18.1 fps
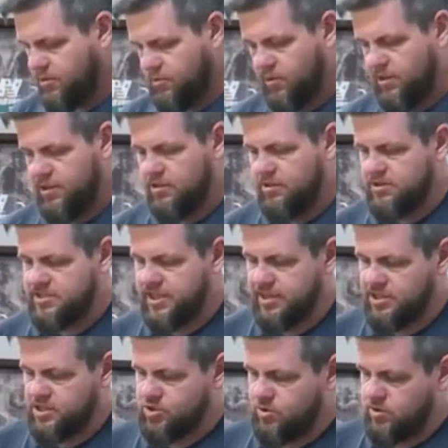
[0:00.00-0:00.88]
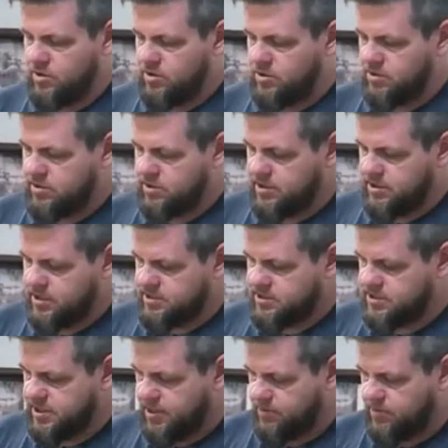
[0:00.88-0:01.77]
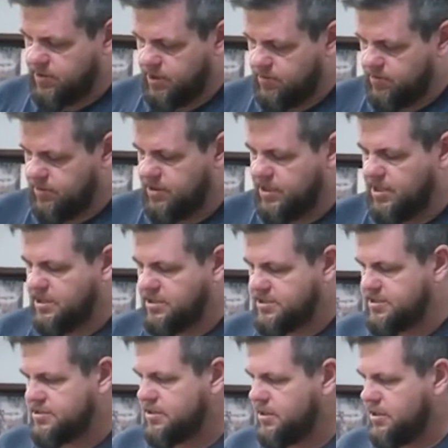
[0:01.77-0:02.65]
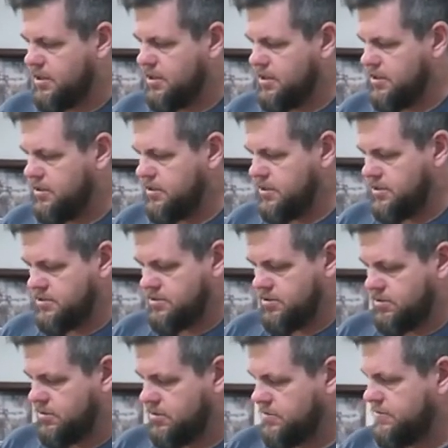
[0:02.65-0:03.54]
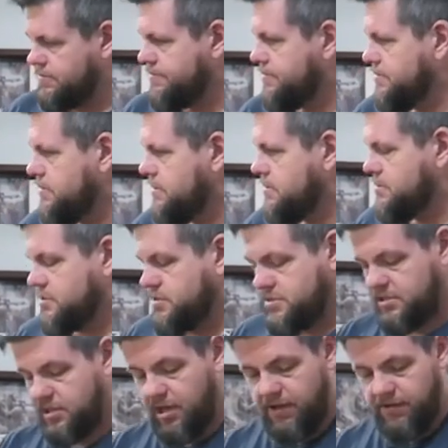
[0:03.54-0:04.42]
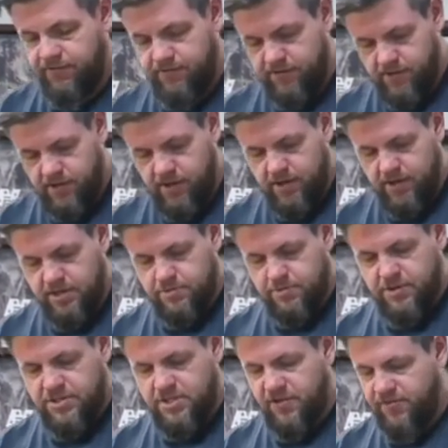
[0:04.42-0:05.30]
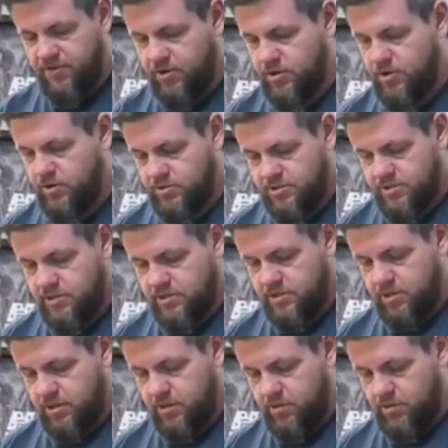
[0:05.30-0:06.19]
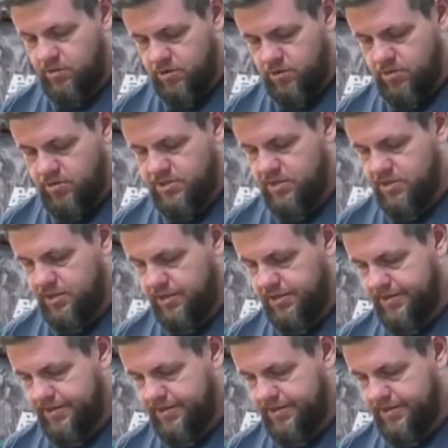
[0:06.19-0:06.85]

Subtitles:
I got the one that looks like a drill that does the same thing, but these are the stuff. Especially if you're using a, you know, using